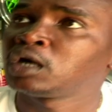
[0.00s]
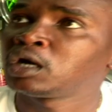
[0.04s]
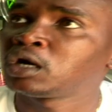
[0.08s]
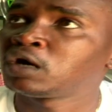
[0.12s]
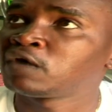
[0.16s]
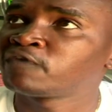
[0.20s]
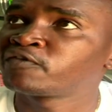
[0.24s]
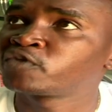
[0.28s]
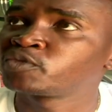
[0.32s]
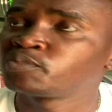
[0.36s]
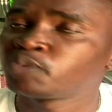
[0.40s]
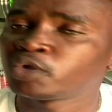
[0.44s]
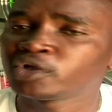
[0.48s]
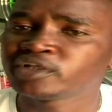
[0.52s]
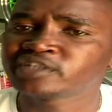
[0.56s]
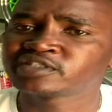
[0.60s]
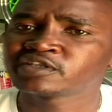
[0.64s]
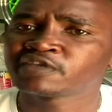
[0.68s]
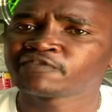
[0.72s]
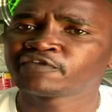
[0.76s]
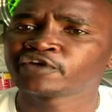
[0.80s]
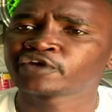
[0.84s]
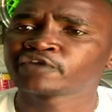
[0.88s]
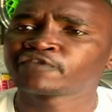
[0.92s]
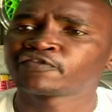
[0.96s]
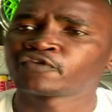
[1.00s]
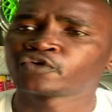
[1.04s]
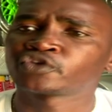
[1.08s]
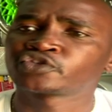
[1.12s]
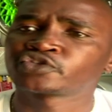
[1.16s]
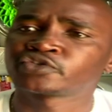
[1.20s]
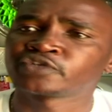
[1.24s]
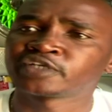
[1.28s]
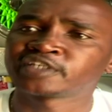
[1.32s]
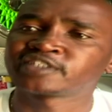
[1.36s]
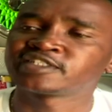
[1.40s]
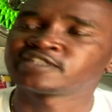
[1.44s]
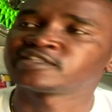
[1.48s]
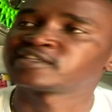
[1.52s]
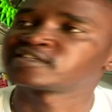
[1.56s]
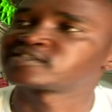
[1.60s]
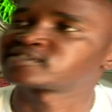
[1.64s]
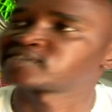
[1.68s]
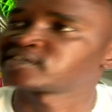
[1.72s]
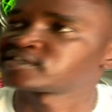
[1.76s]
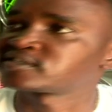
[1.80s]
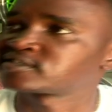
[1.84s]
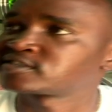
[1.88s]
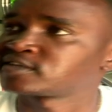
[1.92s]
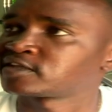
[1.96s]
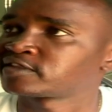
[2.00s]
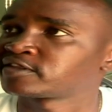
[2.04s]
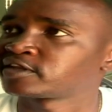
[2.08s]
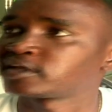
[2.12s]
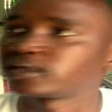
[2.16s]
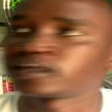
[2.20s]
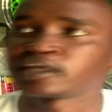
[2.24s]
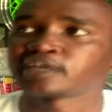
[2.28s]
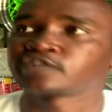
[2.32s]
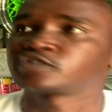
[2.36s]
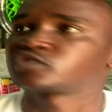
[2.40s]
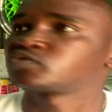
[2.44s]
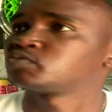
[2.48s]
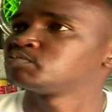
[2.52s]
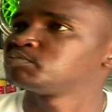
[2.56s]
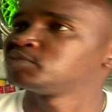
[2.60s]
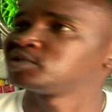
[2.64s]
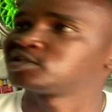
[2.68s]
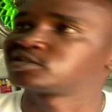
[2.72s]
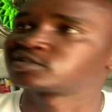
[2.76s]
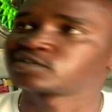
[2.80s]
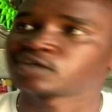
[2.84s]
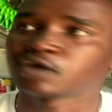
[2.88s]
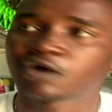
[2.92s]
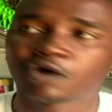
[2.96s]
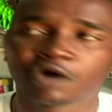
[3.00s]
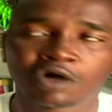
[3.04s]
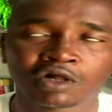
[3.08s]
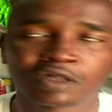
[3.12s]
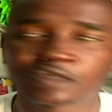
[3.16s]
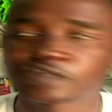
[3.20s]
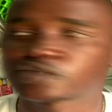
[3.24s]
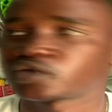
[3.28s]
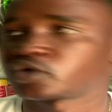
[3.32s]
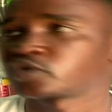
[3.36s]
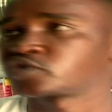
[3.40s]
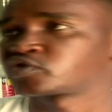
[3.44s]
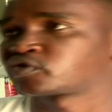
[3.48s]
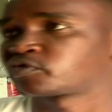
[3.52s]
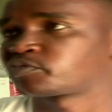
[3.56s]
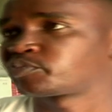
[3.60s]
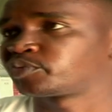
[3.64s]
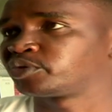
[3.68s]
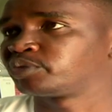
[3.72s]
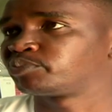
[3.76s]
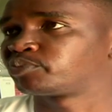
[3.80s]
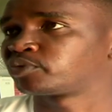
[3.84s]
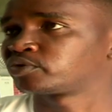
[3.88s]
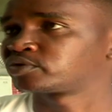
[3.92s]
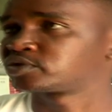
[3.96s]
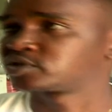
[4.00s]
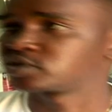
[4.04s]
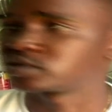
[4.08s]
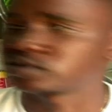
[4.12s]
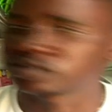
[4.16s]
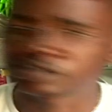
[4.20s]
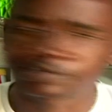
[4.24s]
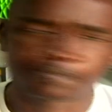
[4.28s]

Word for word: uh, footballers are very fortunate in the sense that they get to meet all sorts of people.